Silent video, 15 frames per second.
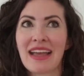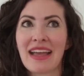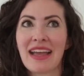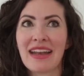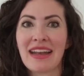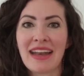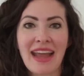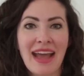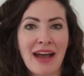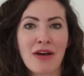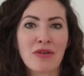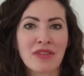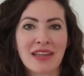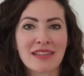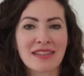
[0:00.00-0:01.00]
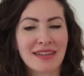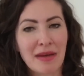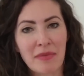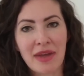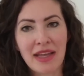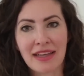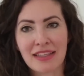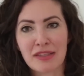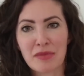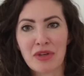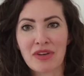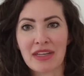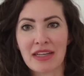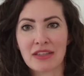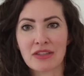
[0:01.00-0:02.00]
And now that's not my
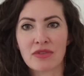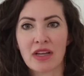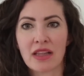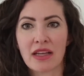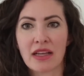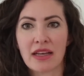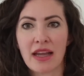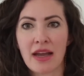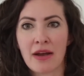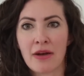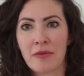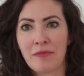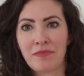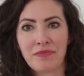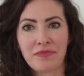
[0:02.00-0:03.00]
experience, right? Like now,